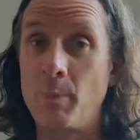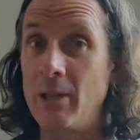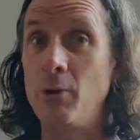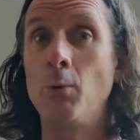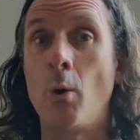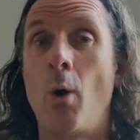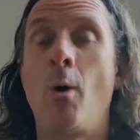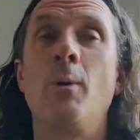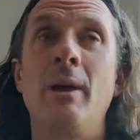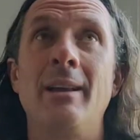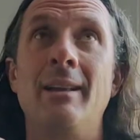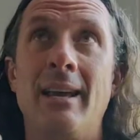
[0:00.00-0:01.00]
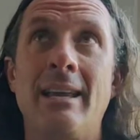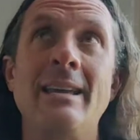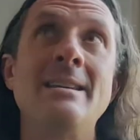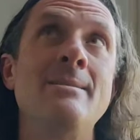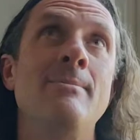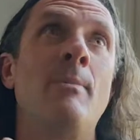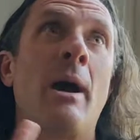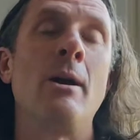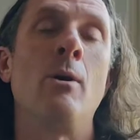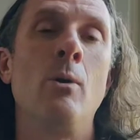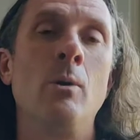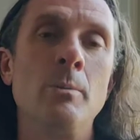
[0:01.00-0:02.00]
But you always, like in
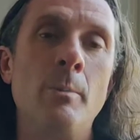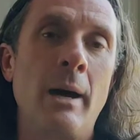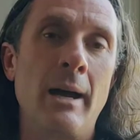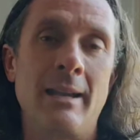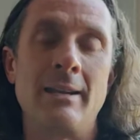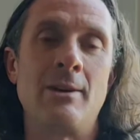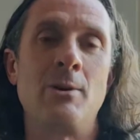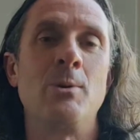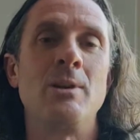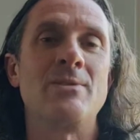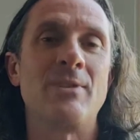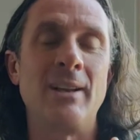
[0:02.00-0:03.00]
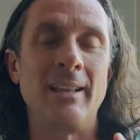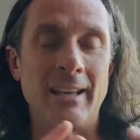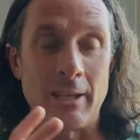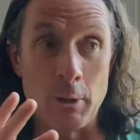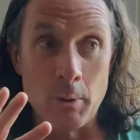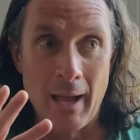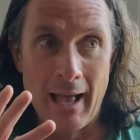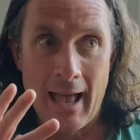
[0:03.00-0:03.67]
my old mind, I always felt like you